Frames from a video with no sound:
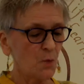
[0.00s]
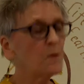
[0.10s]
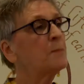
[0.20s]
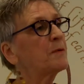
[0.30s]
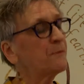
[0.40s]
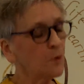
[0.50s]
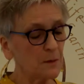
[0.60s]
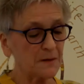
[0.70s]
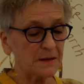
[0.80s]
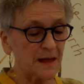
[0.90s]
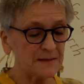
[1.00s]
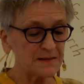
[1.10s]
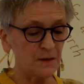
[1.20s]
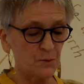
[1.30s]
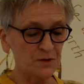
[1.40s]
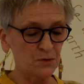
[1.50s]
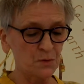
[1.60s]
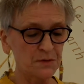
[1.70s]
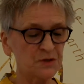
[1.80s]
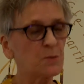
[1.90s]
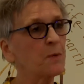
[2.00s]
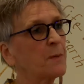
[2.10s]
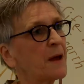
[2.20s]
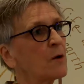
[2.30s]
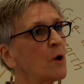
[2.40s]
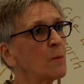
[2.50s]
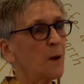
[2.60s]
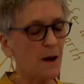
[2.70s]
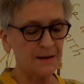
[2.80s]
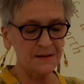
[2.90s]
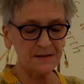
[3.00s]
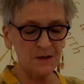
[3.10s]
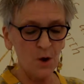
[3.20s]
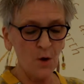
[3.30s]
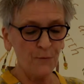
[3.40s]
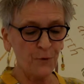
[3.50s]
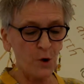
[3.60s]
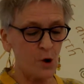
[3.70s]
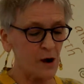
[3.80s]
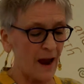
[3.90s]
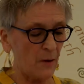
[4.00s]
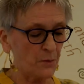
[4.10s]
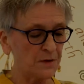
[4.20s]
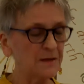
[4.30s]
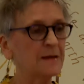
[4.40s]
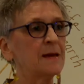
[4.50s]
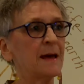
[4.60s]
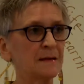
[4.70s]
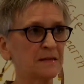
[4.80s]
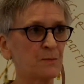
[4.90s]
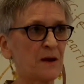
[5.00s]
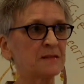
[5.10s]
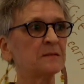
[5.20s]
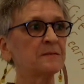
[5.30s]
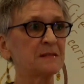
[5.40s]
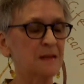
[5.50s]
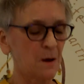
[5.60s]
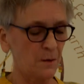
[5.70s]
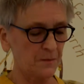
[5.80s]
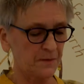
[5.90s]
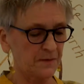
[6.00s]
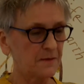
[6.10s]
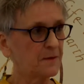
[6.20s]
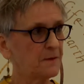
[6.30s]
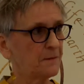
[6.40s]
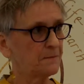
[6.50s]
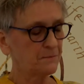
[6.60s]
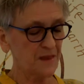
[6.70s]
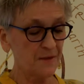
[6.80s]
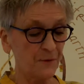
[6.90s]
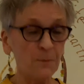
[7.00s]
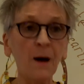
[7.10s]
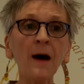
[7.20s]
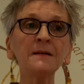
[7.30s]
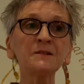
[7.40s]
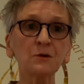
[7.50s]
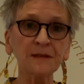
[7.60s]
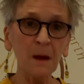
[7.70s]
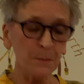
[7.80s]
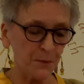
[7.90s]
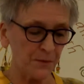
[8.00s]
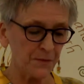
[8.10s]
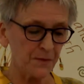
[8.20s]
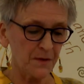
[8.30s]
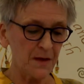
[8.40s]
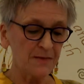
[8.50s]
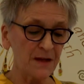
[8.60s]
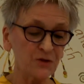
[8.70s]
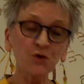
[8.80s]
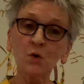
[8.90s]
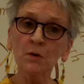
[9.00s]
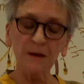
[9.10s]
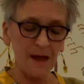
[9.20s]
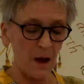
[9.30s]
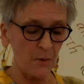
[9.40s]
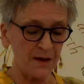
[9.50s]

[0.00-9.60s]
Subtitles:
we perform cleansing rituals to prepare our bodies for our outwardly expressive selves. If our bodies are temples, then surely how we